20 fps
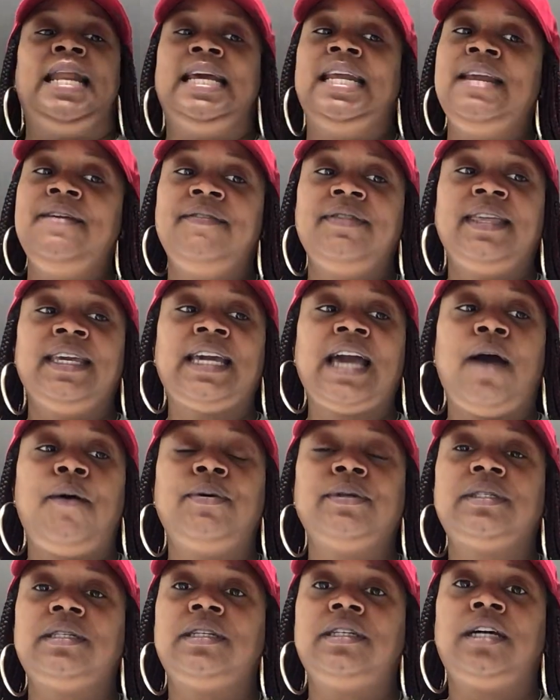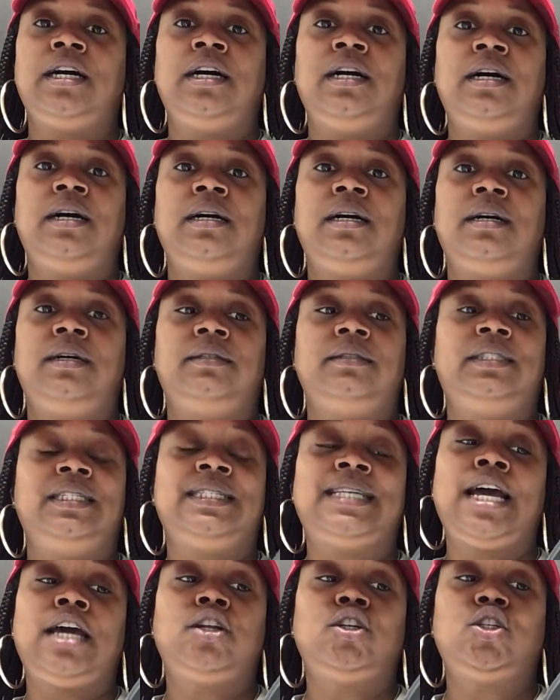didn't even think I was a
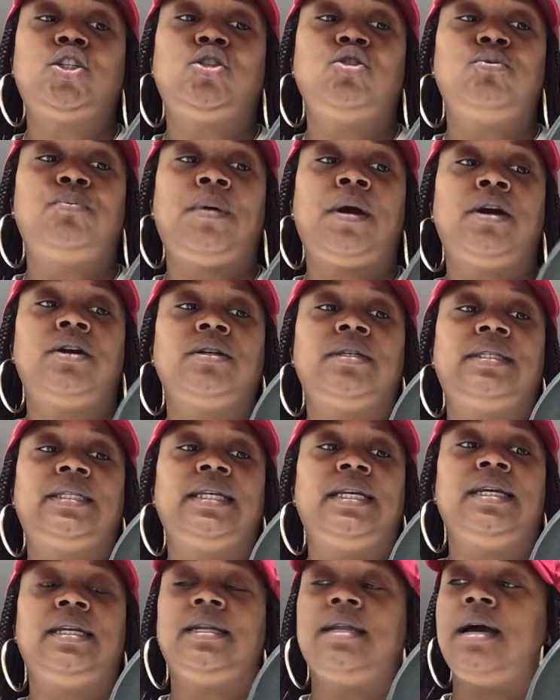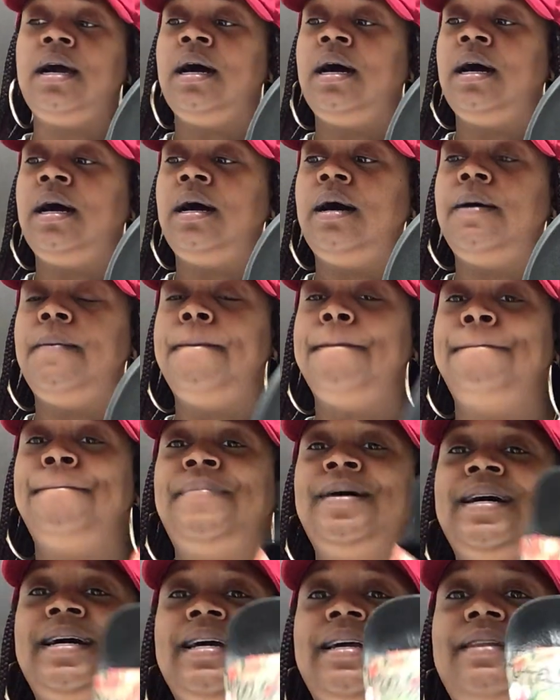designer shoe person,
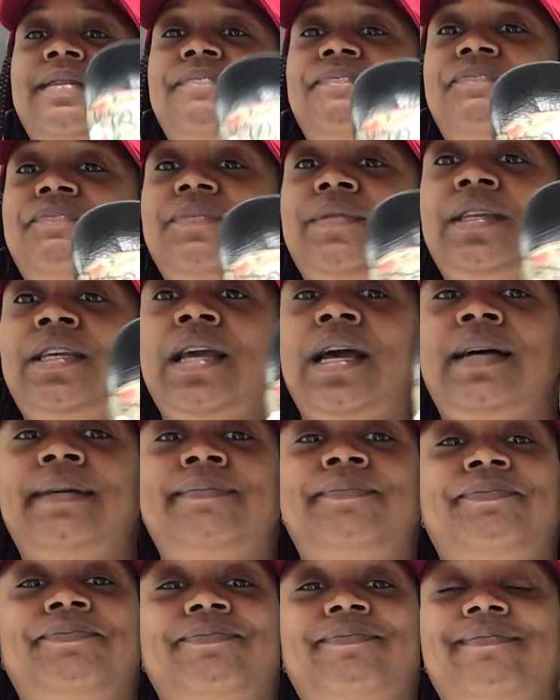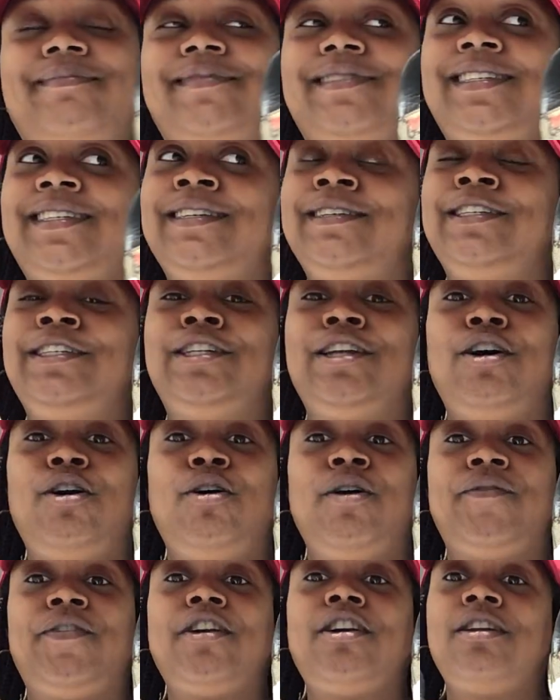but you
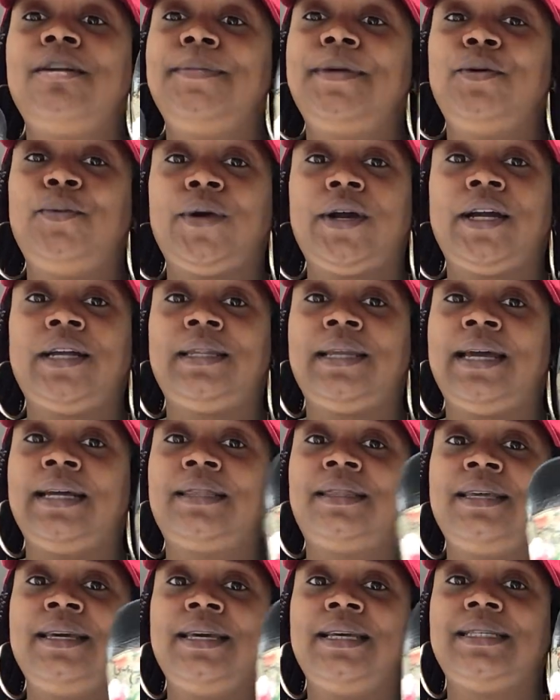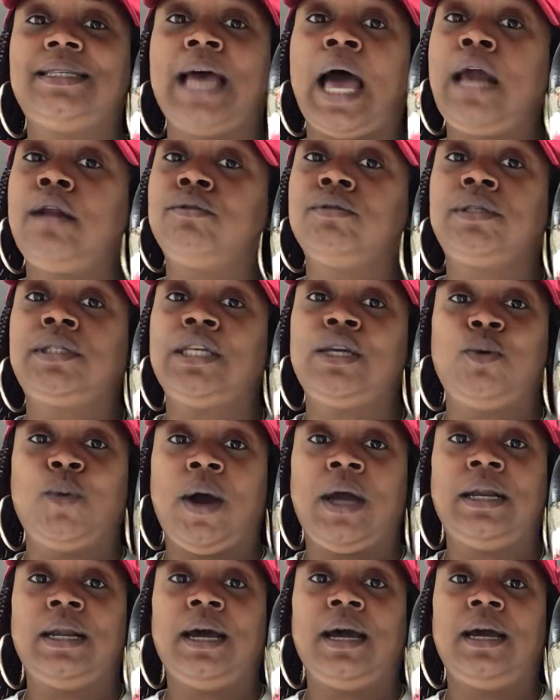know, if they're going to be wearing like this, I don't see
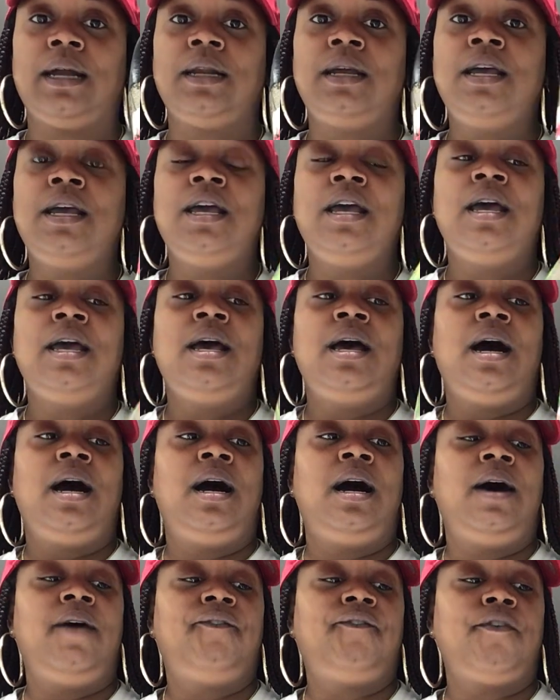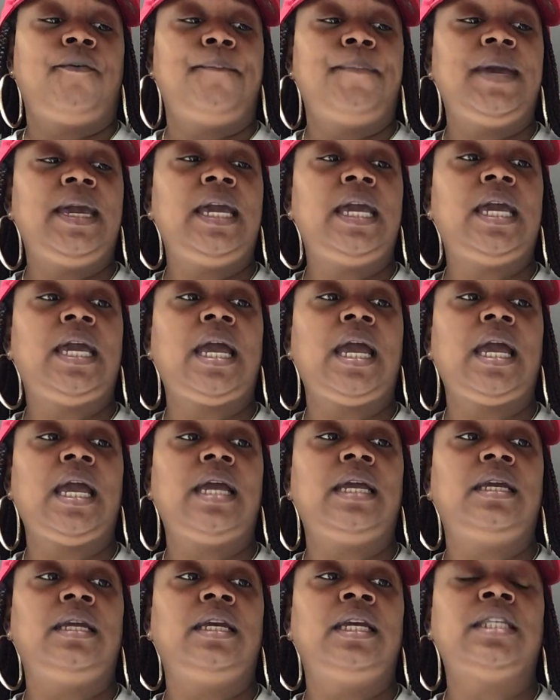why not. For me,
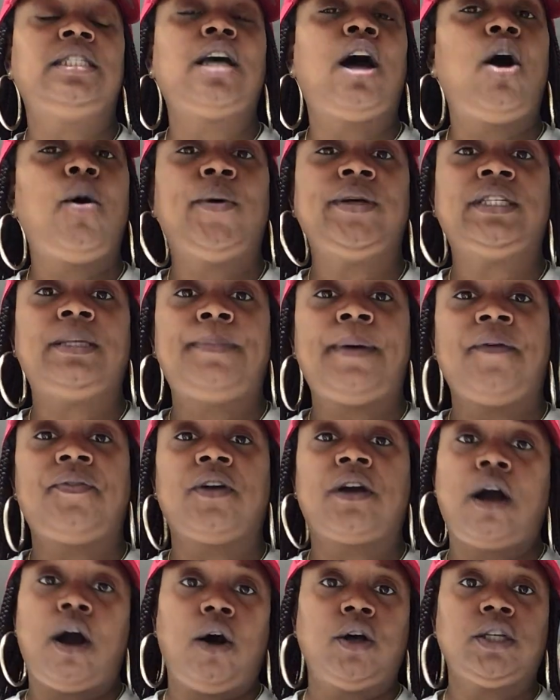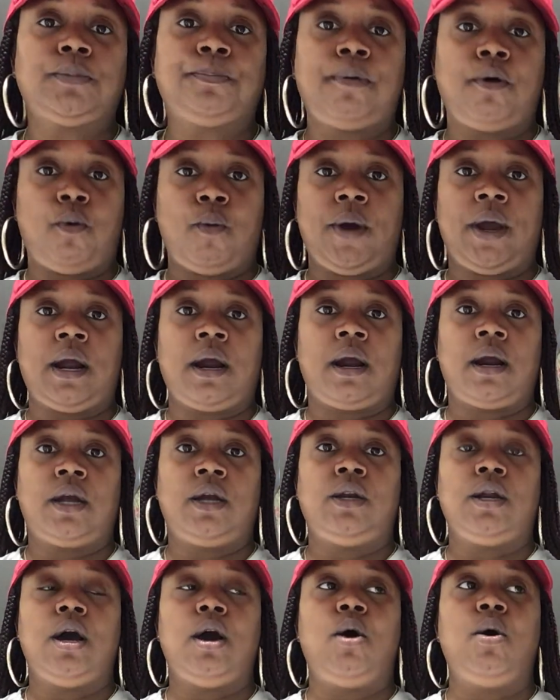it's always about the cost per wear.
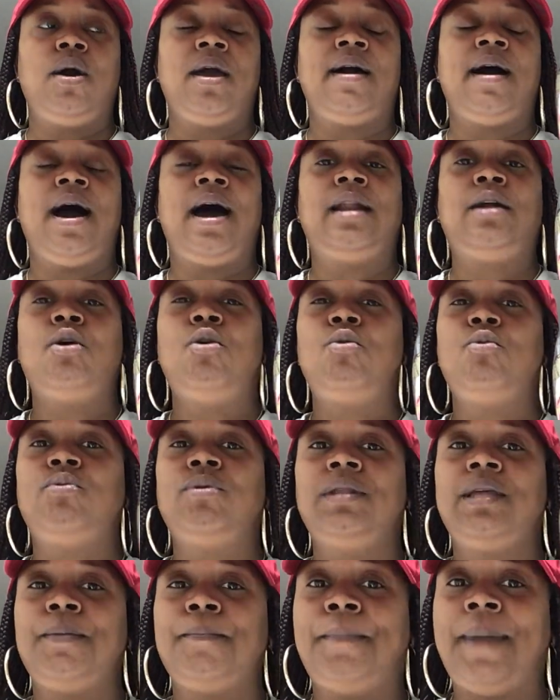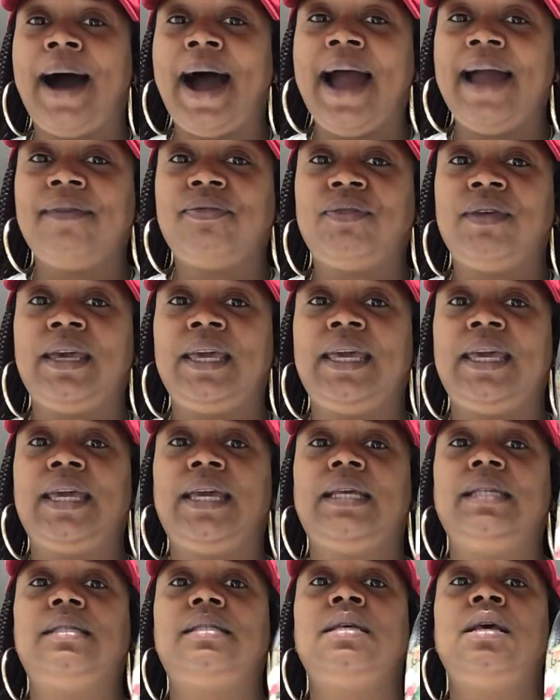You know, I don't really buy
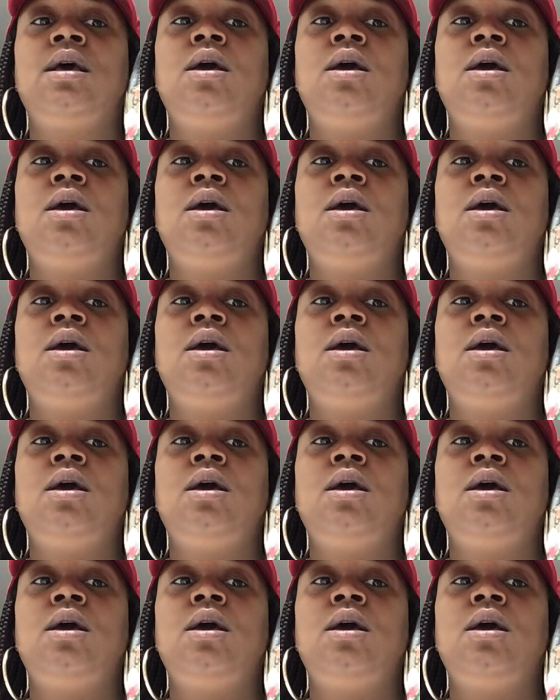things